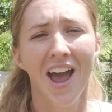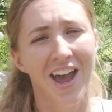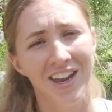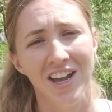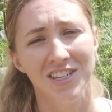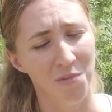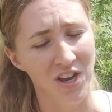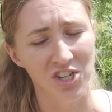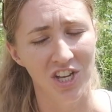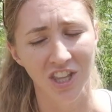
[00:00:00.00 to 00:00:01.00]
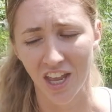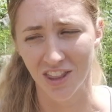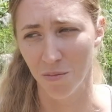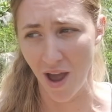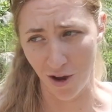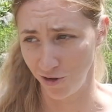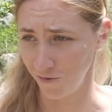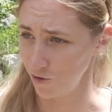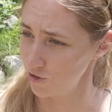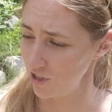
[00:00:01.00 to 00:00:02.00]
And not to mention like the
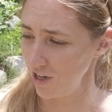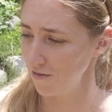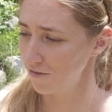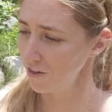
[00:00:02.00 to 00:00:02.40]
biodiversity of